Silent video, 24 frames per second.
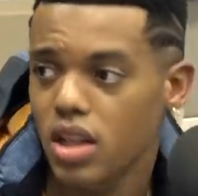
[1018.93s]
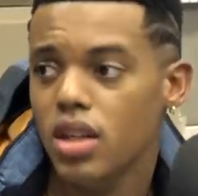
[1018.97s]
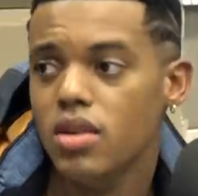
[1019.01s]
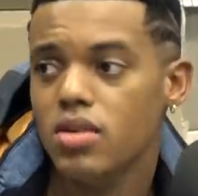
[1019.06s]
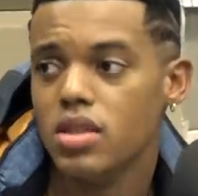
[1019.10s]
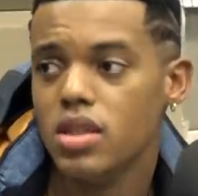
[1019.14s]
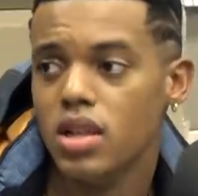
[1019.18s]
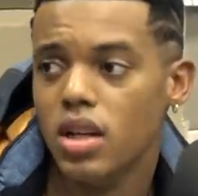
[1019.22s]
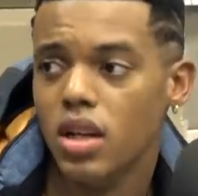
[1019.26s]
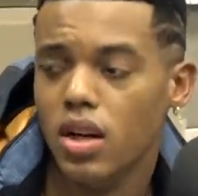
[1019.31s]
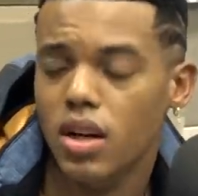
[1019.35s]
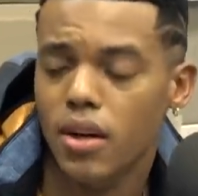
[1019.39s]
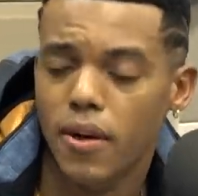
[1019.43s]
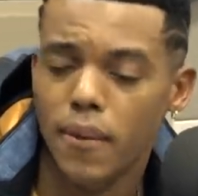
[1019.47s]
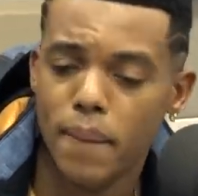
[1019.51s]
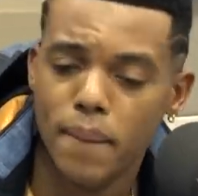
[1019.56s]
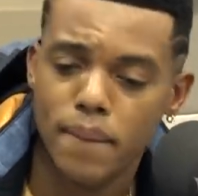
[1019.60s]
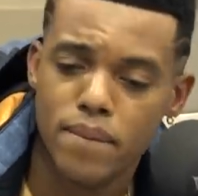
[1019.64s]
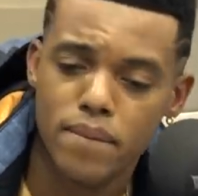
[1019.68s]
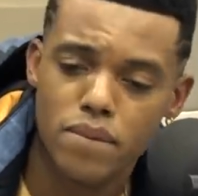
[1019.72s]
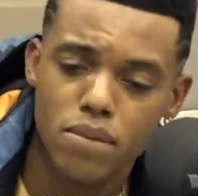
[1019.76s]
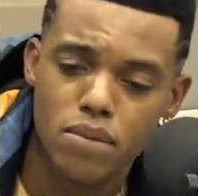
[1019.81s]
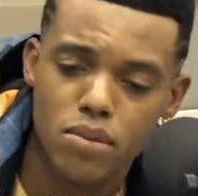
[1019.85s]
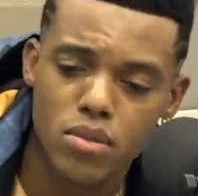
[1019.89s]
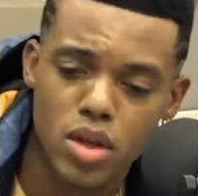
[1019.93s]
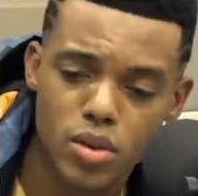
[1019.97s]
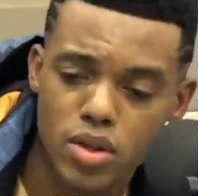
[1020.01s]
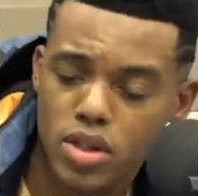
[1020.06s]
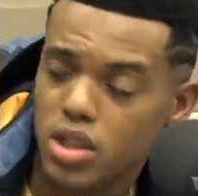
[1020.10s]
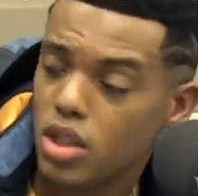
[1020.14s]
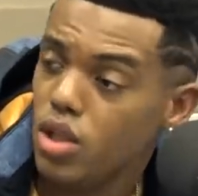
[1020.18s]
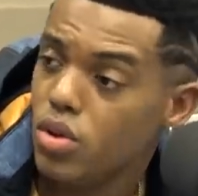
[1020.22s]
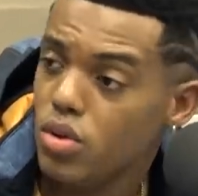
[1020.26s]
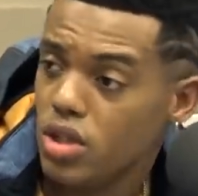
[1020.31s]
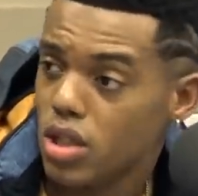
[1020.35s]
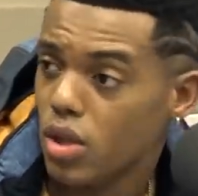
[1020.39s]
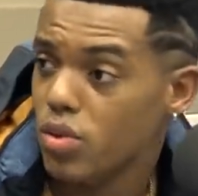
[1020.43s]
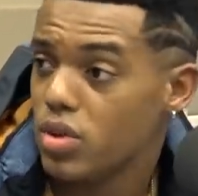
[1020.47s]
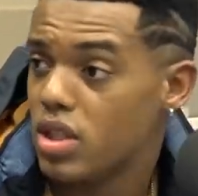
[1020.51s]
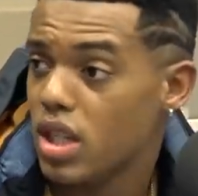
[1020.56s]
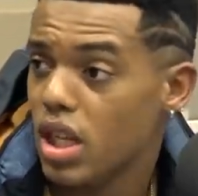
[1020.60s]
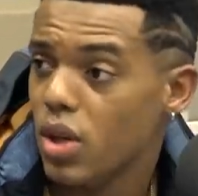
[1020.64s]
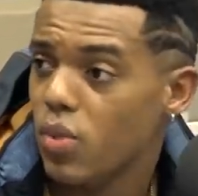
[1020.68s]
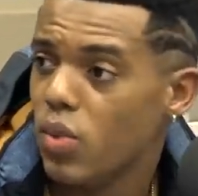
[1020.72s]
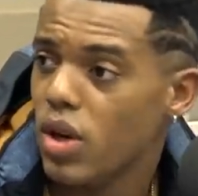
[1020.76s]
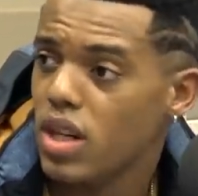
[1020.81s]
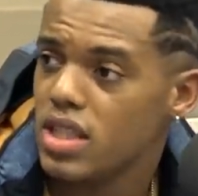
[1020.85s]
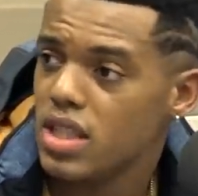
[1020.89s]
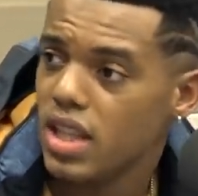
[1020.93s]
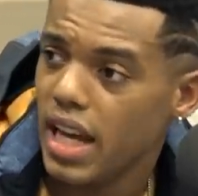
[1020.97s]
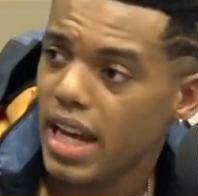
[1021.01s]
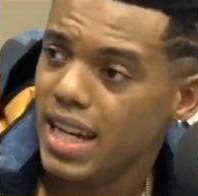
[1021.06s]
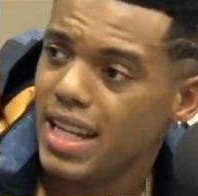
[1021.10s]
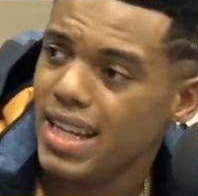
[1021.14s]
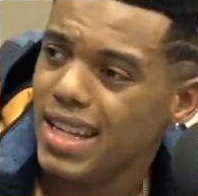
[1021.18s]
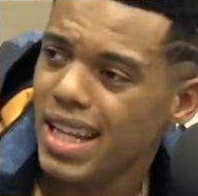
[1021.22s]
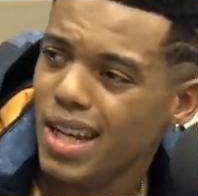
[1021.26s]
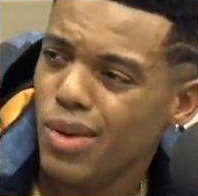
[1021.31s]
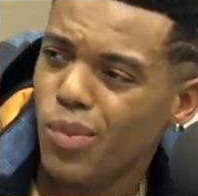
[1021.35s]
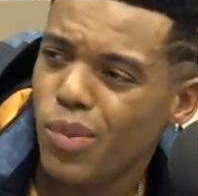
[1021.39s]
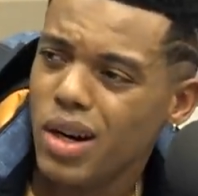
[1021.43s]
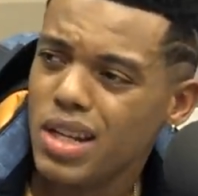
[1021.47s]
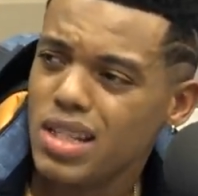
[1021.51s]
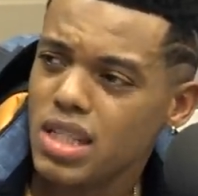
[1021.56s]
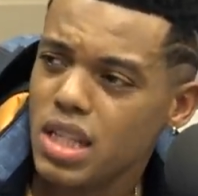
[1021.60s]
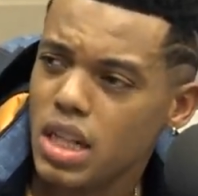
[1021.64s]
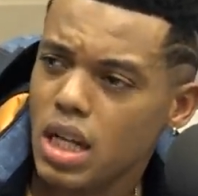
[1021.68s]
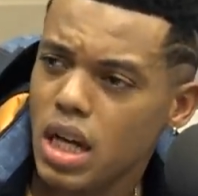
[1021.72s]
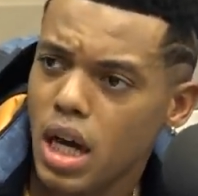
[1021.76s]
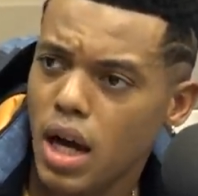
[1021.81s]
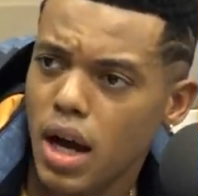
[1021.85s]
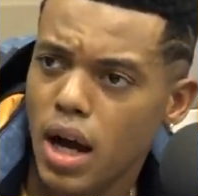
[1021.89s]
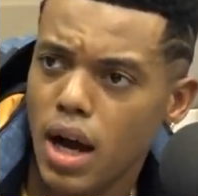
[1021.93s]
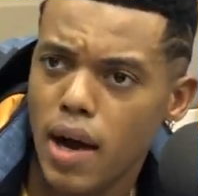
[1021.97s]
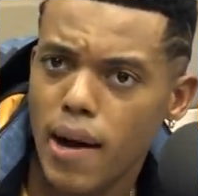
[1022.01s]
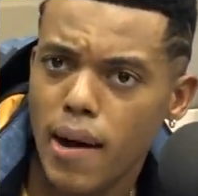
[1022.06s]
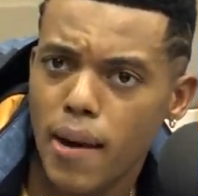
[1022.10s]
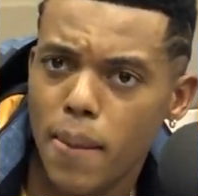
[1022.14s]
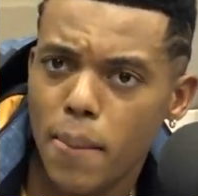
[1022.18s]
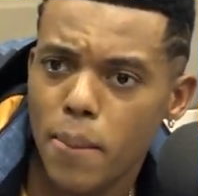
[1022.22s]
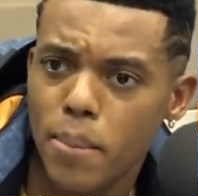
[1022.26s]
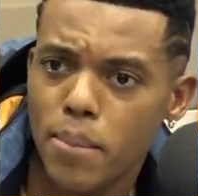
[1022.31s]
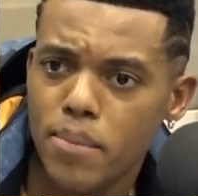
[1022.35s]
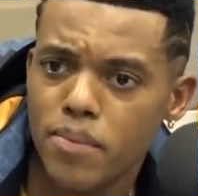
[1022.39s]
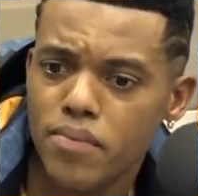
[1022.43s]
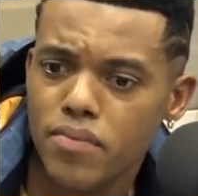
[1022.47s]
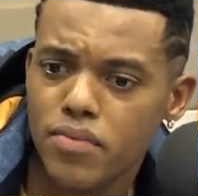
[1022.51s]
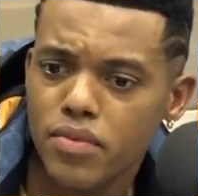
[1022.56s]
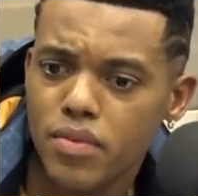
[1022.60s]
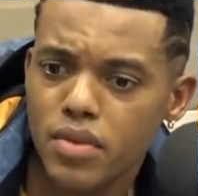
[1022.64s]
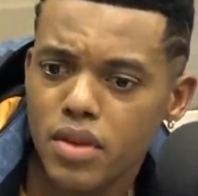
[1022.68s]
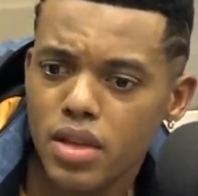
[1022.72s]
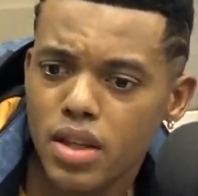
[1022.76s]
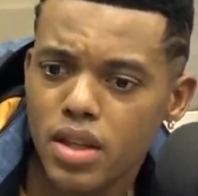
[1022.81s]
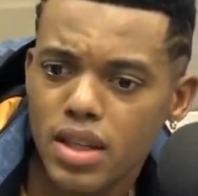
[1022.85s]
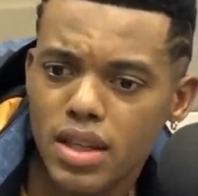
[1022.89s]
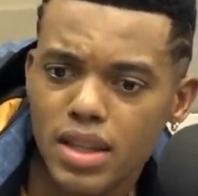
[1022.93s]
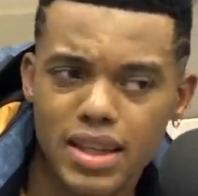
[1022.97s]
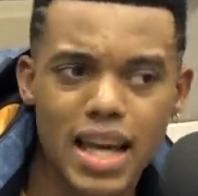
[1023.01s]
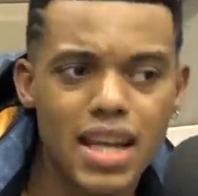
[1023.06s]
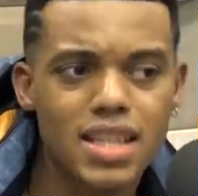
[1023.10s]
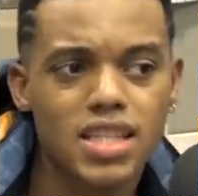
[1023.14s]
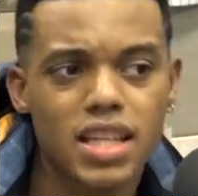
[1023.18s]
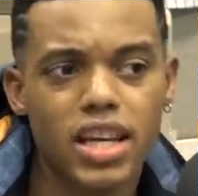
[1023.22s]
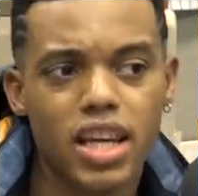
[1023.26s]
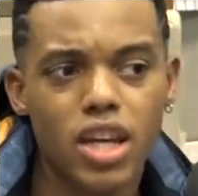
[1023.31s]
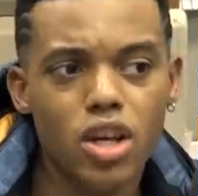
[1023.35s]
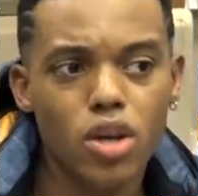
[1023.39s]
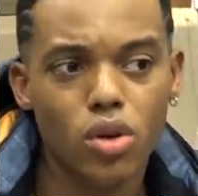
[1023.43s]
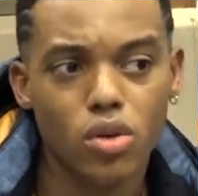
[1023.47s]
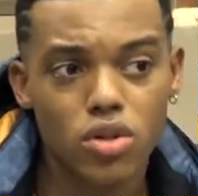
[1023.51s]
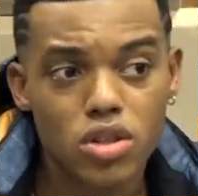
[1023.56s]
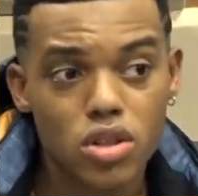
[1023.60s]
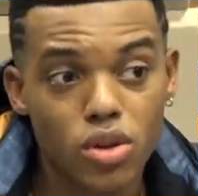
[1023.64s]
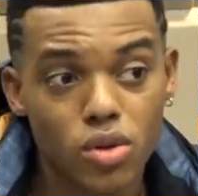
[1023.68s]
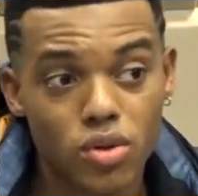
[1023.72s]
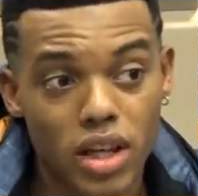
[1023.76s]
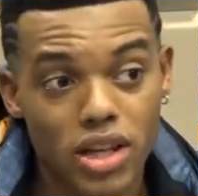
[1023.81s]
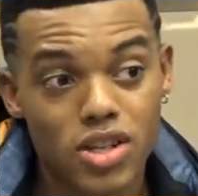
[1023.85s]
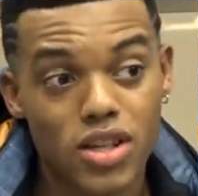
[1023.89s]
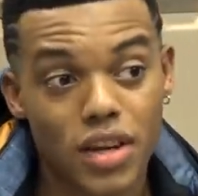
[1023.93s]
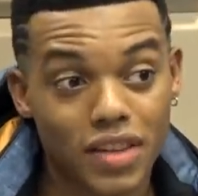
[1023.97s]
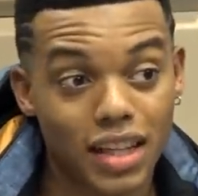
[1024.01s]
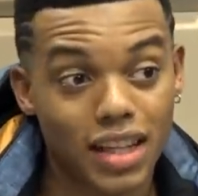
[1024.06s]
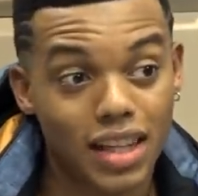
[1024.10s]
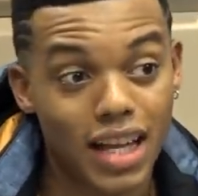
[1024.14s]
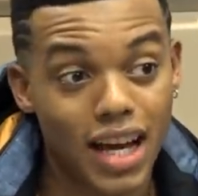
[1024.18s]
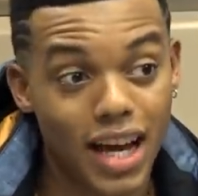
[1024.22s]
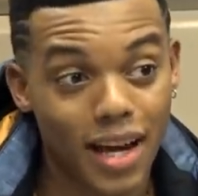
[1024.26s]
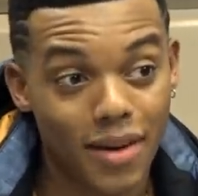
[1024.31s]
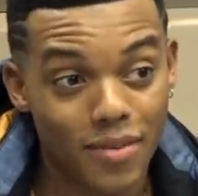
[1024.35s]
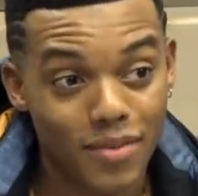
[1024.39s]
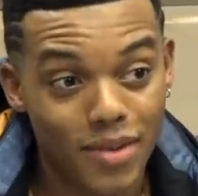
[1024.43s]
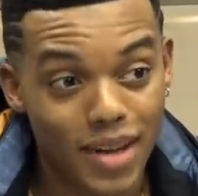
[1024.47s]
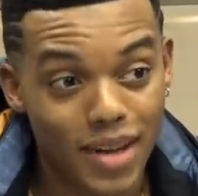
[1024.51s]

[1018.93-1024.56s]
It was uh, it was huge. It was it wasn't I did it wasn't a um, that's a hill too that you have to climb